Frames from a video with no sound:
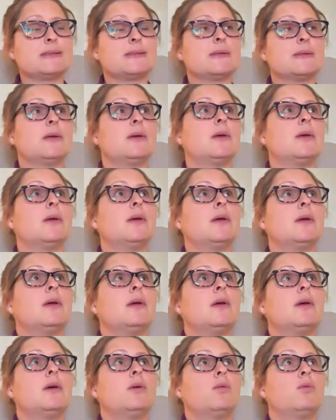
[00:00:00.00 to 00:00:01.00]
And it's
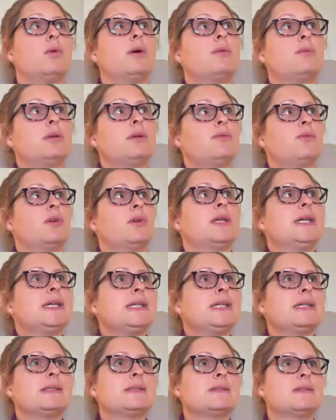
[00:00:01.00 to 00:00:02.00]
what we
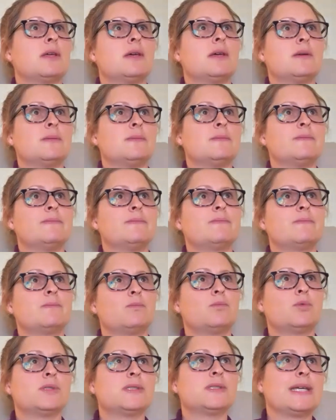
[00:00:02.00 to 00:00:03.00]
forget is
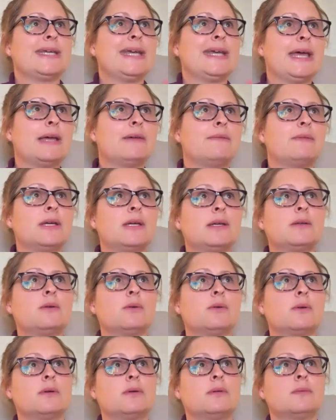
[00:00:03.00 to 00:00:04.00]
we'll say
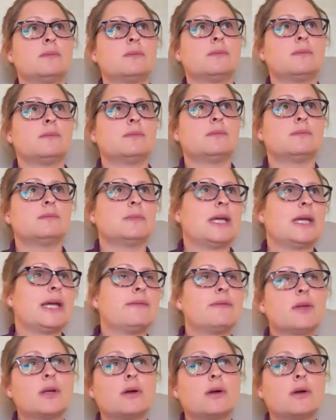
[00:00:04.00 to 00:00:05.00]
heaven or
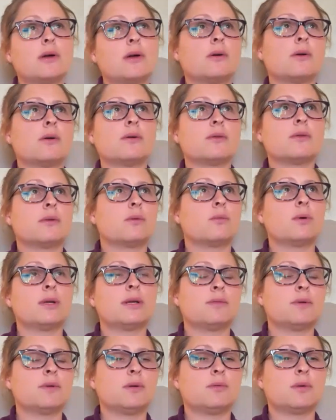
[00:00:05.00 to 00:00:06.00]
heaven on earth or
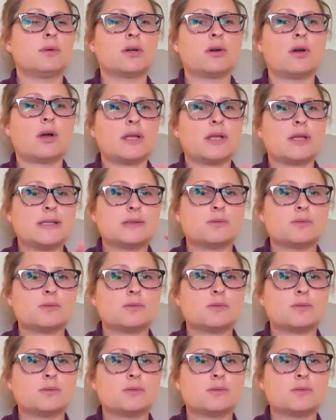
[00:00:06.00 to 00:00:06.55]
whatever you want to